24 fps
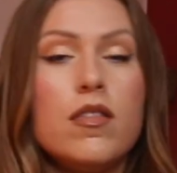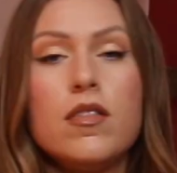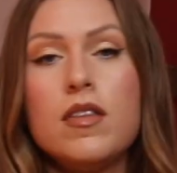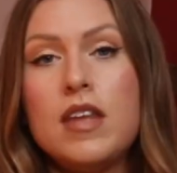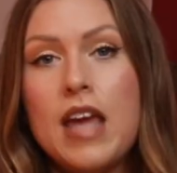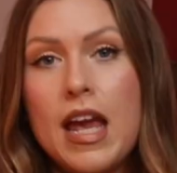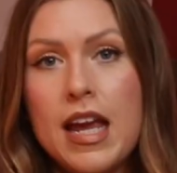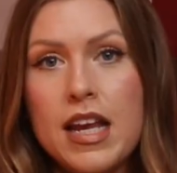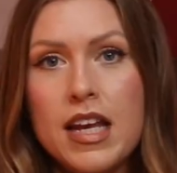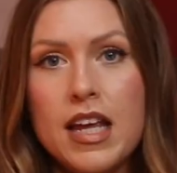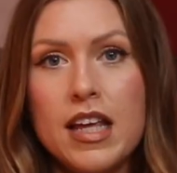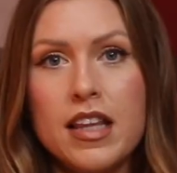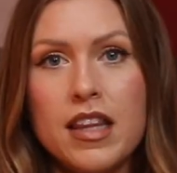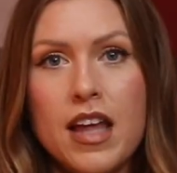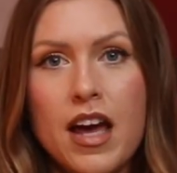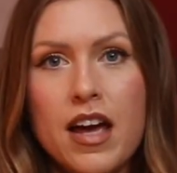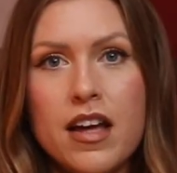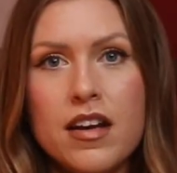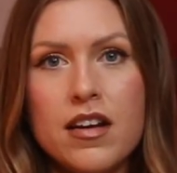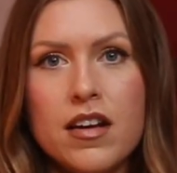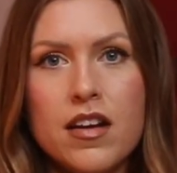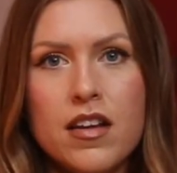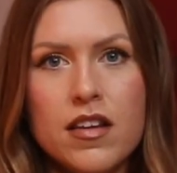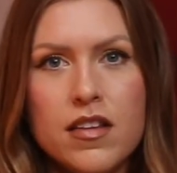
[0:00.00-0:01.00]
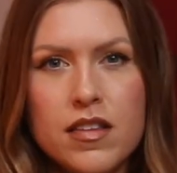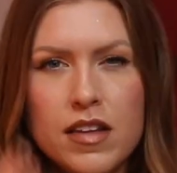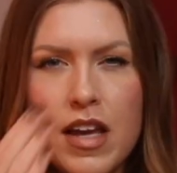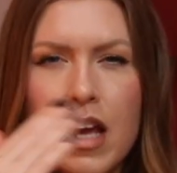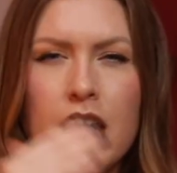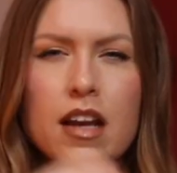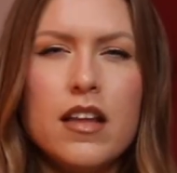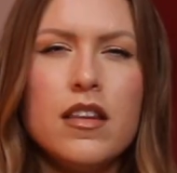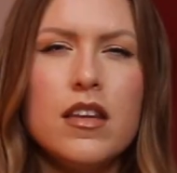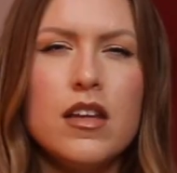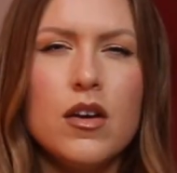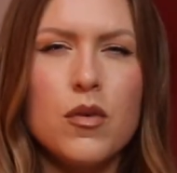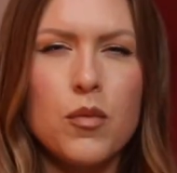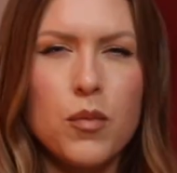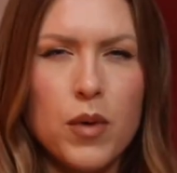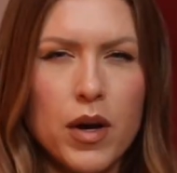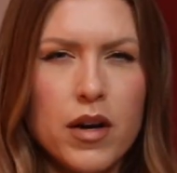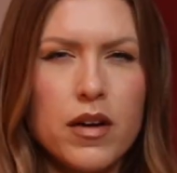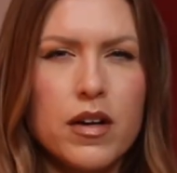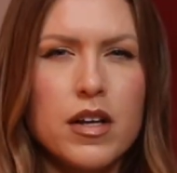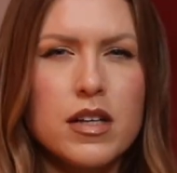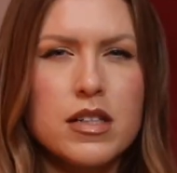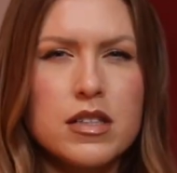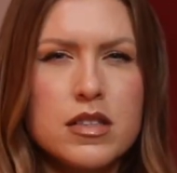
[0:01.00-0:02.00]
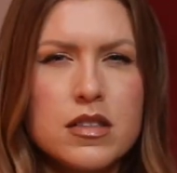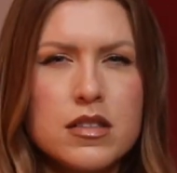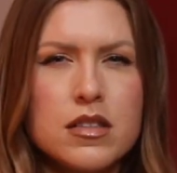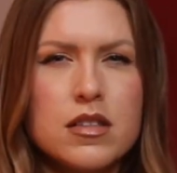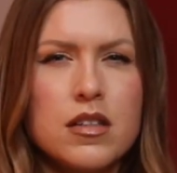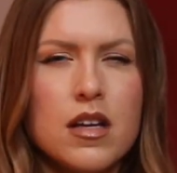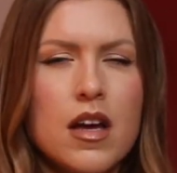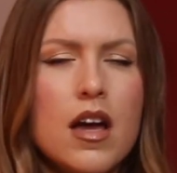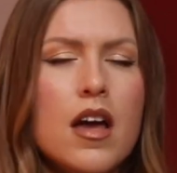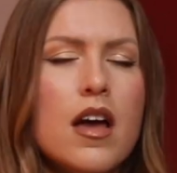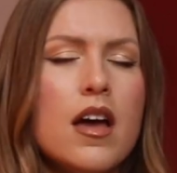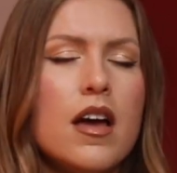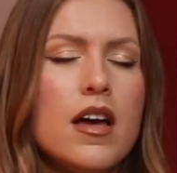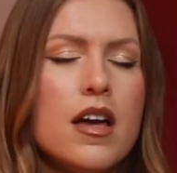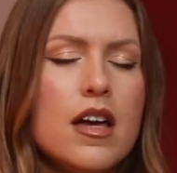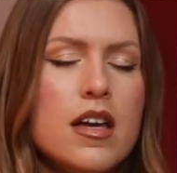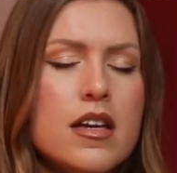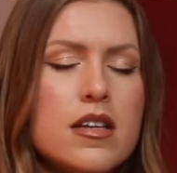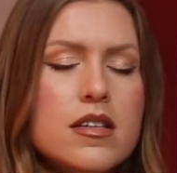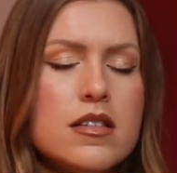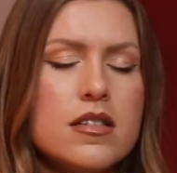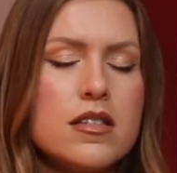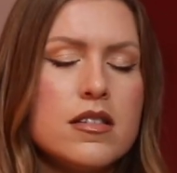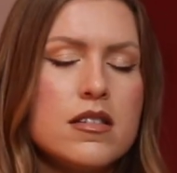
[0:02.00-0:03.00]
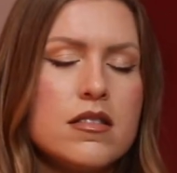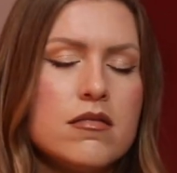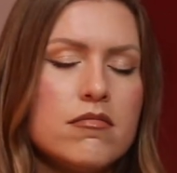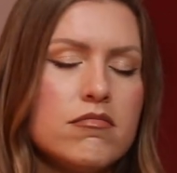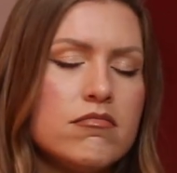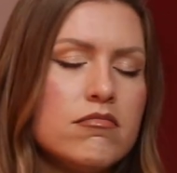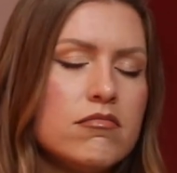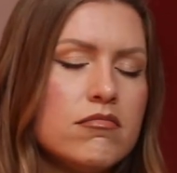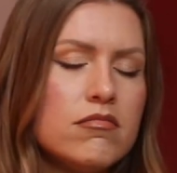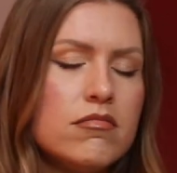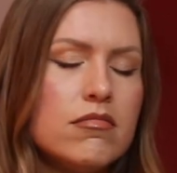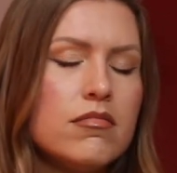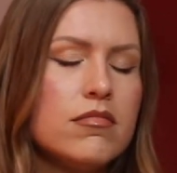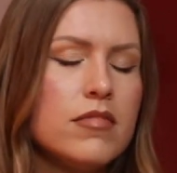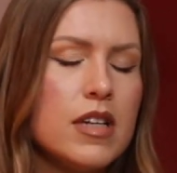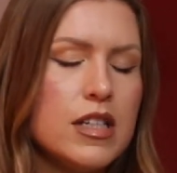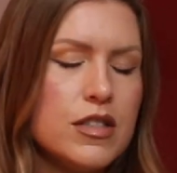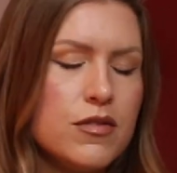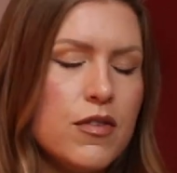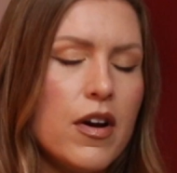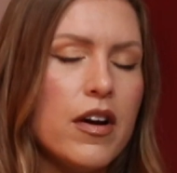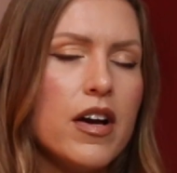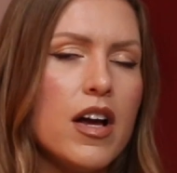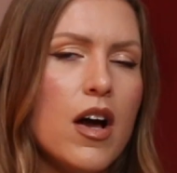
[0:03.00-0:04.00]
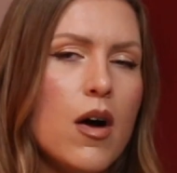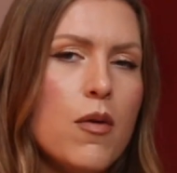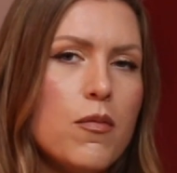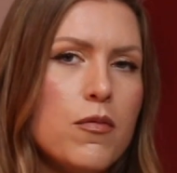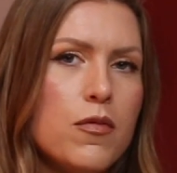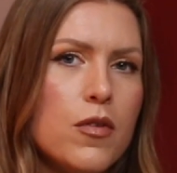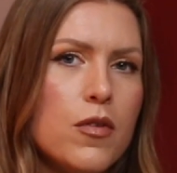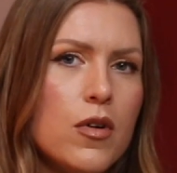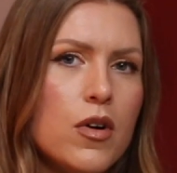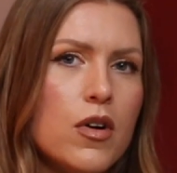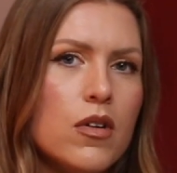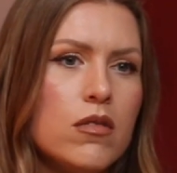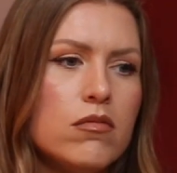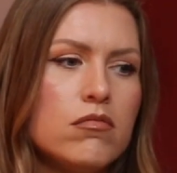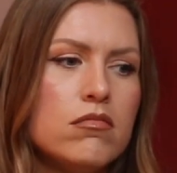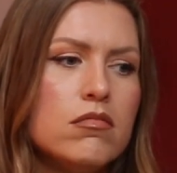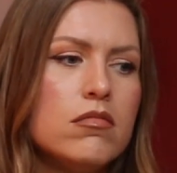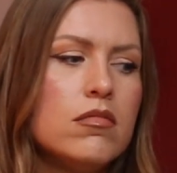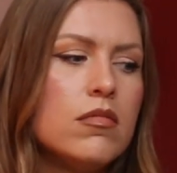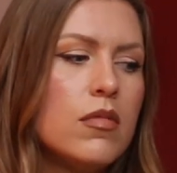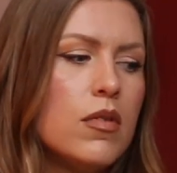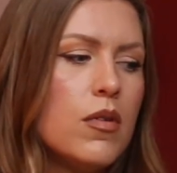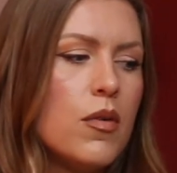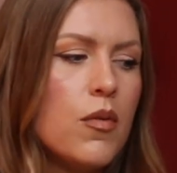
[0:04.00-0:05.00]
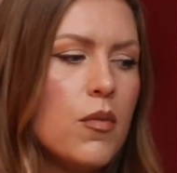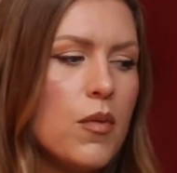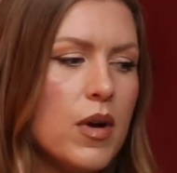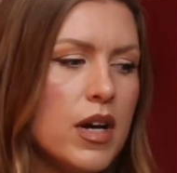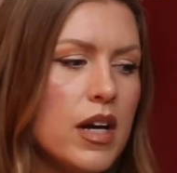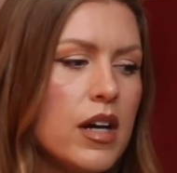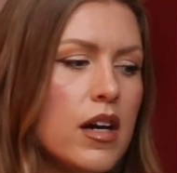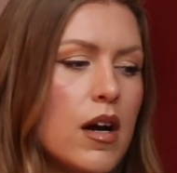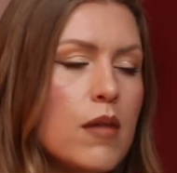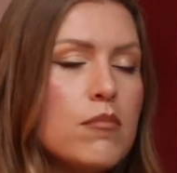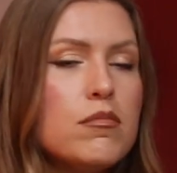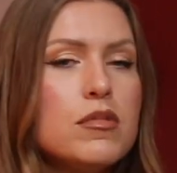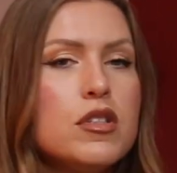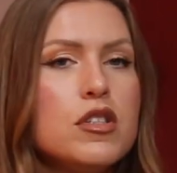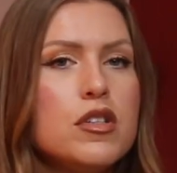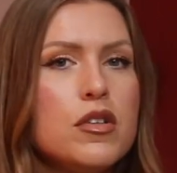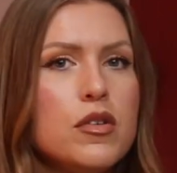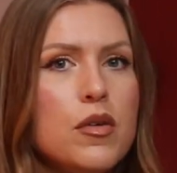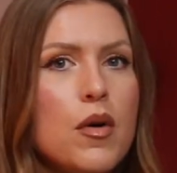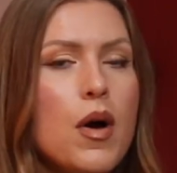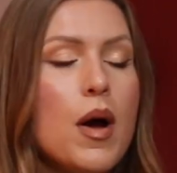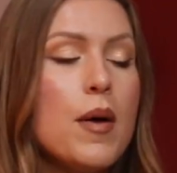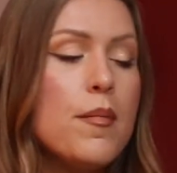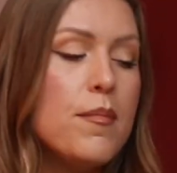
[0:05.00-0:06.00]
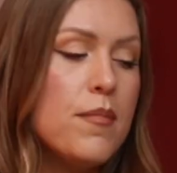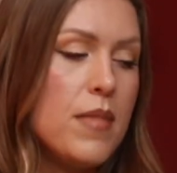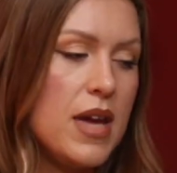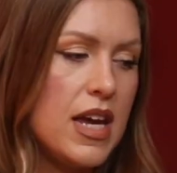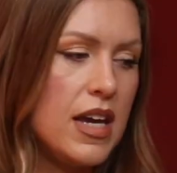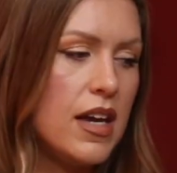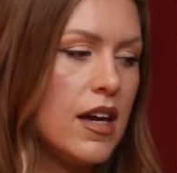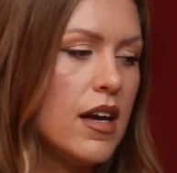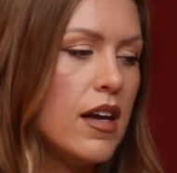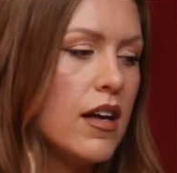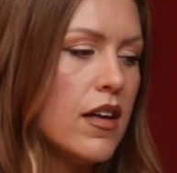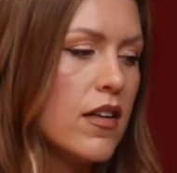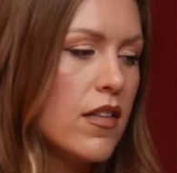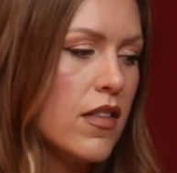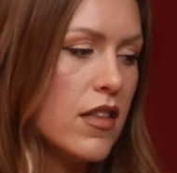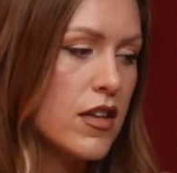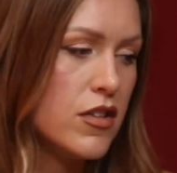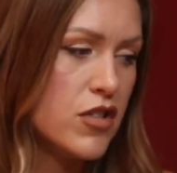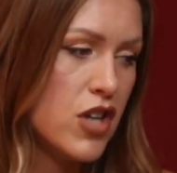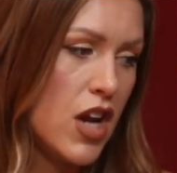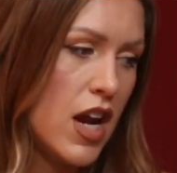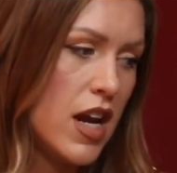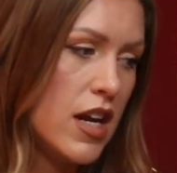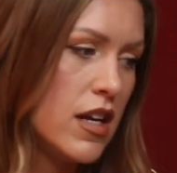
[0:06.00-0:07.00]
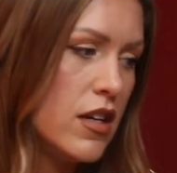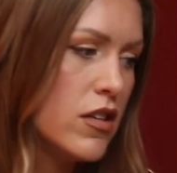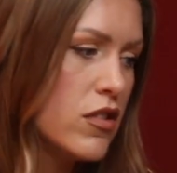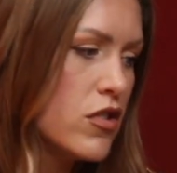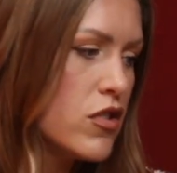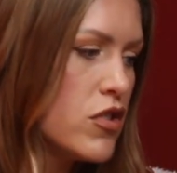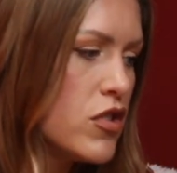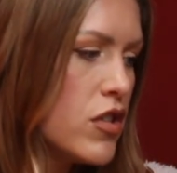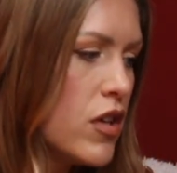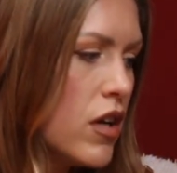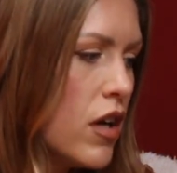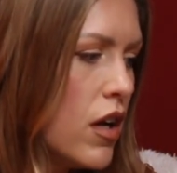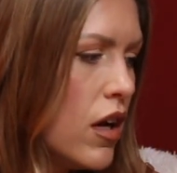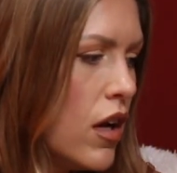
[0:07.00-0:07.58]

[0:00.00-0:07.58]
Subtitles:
Gaining the awareness is very helpful when it comes to making the change.